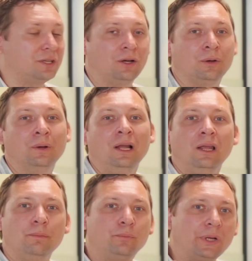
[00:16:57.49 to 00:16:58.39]
So
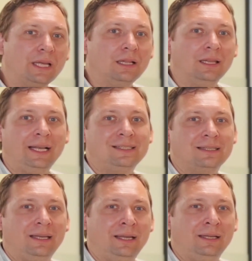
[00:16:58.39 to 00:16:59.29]
bringing
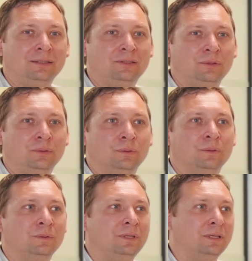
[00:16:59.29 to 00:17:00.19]
lights
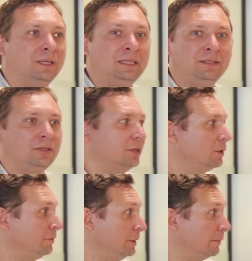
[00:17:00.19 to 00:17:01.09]
into the interior
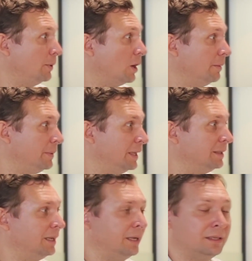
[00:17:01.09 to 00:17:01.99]
of the apartment
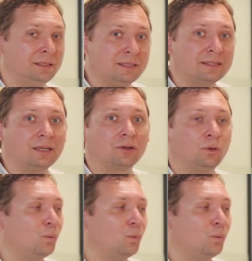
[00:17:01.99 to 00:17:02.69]
in these subtle